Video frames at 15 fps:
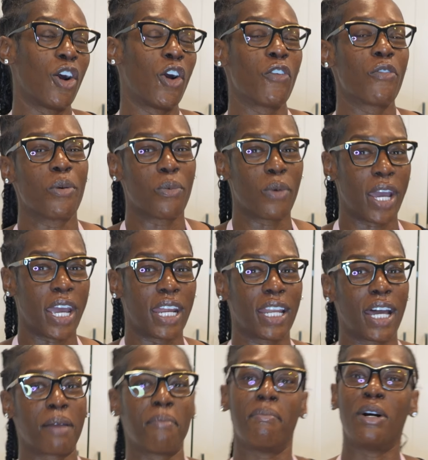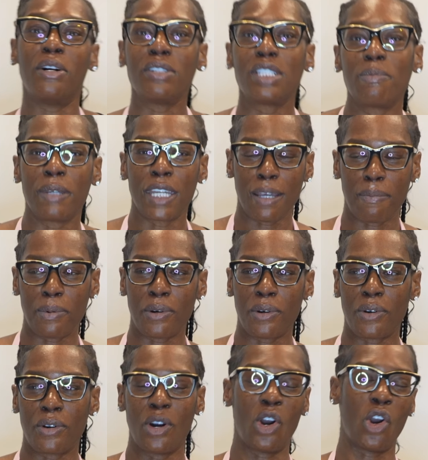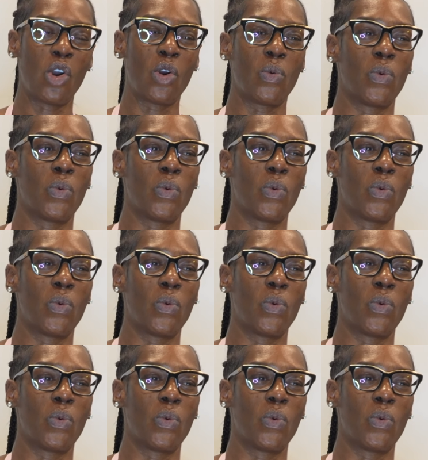overweight. Like most people who